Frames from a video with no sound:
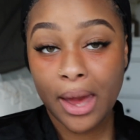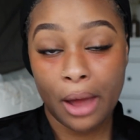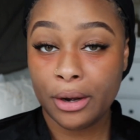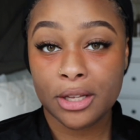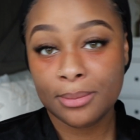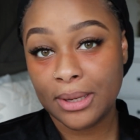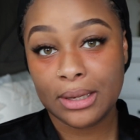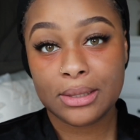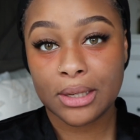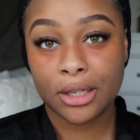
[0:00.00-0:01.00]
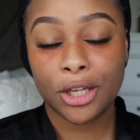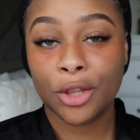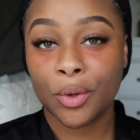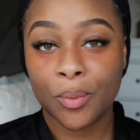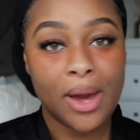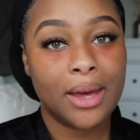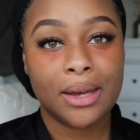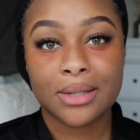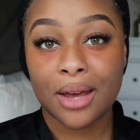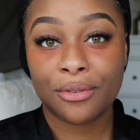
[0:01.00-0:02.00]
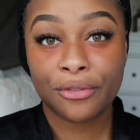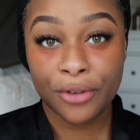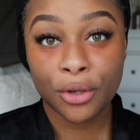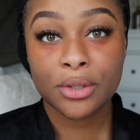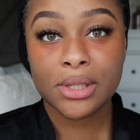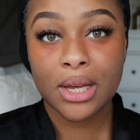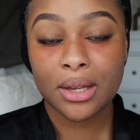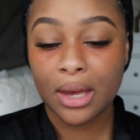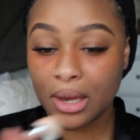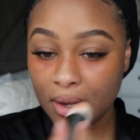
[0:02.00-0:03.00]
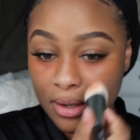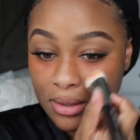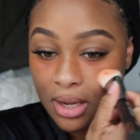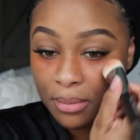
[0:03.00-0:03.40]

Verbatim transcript: count it as being sick either way because I feel sick and